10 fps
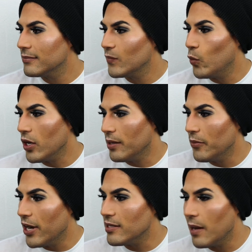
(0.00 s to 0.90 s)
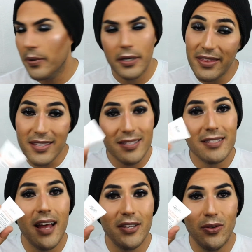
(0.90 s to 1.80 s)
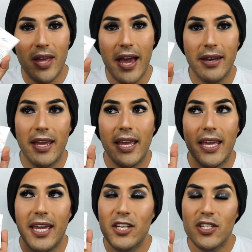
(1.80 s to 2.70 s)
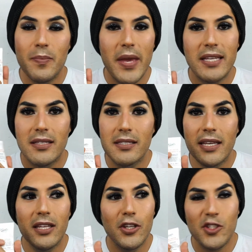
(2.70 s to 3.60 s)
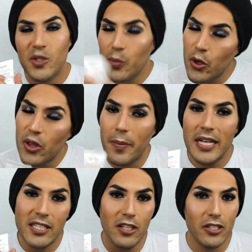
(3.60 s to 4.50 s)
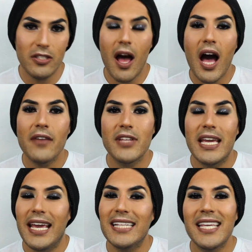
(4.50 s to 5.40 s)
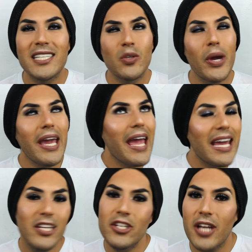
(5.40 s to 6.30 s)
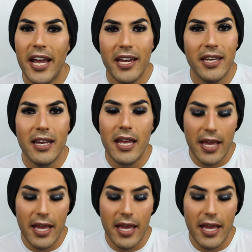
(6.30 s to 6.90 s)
Welcome, Grasshopper. This does not do that. It just makes the skin look smooth, it makes it look soft, it takes away any shine.